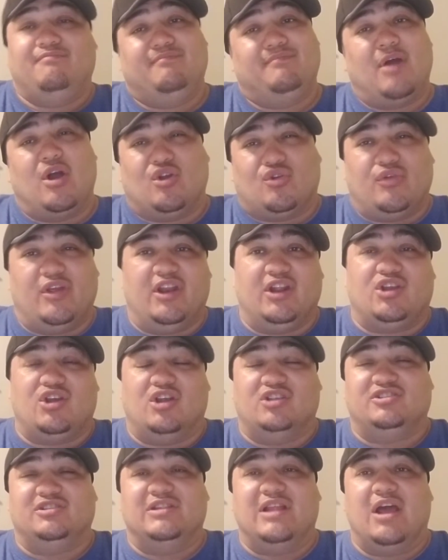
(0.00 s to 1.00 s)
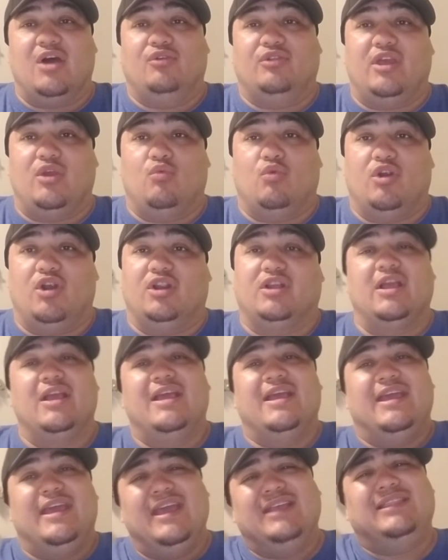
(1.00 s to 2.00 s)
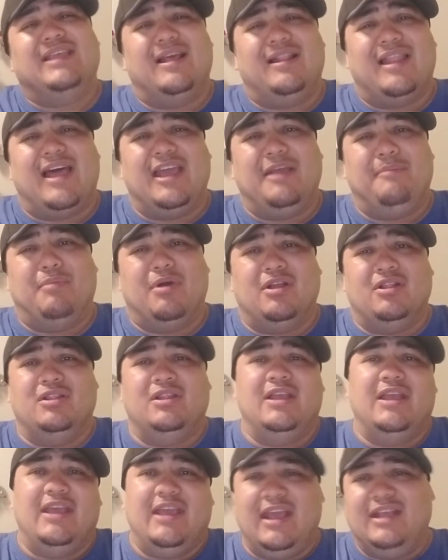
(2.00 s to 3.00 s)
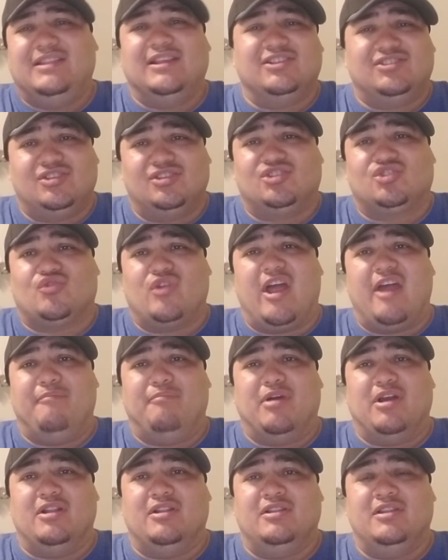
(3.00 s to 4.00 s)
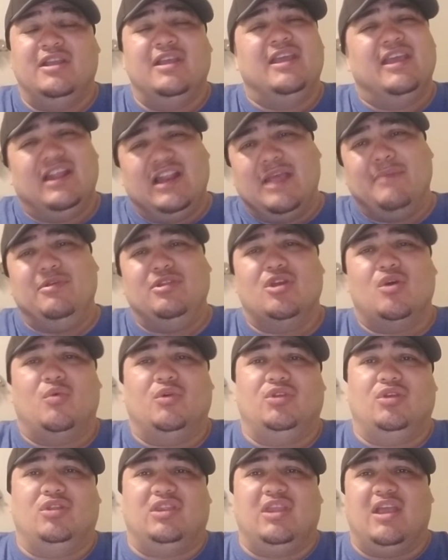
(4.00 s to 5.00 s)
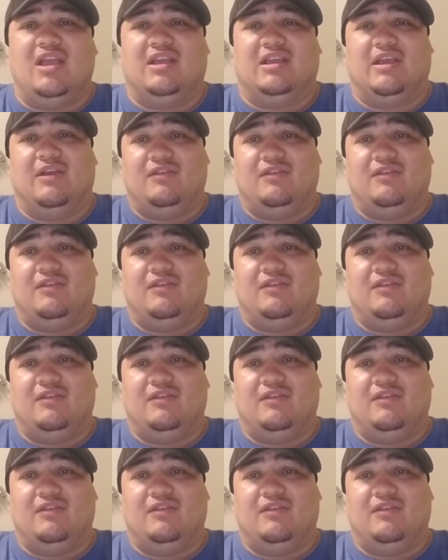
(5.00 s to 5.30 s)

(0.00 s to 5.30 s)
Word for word: about credit cards and how they work, hit that like button, hit that subscribe button, and let me know what you think.